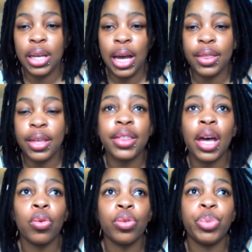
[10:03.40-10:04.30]
i think that
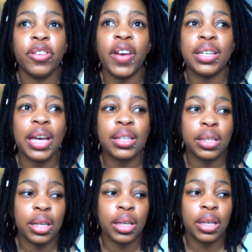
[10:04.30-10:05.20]
would be
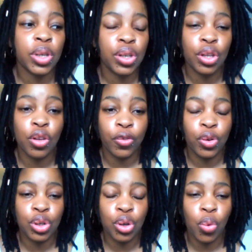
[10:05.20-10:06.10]
fantastic especially in the
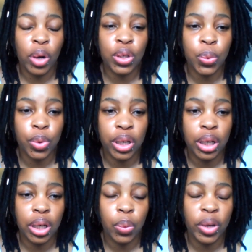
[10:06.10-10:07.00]
future once
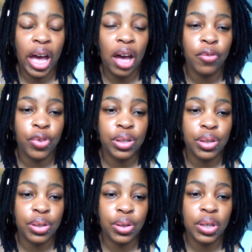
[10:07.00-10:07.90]
we we have
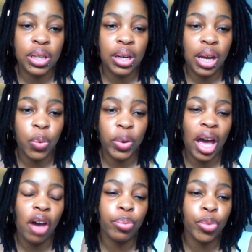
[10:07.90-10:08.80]
registered and, and we
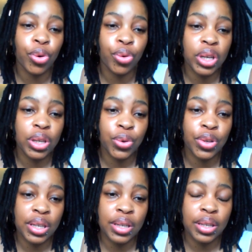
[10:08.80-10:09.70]
have more
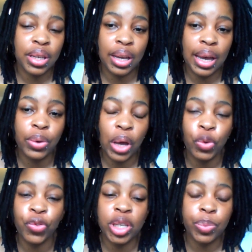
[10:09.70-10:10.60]
resources and
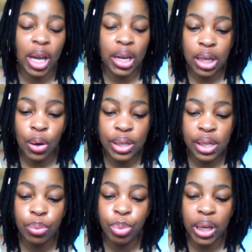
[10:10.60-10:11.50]
we've expanded our
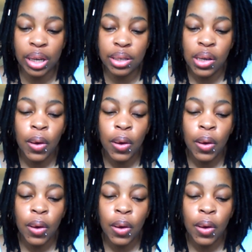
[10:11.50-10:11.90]
team because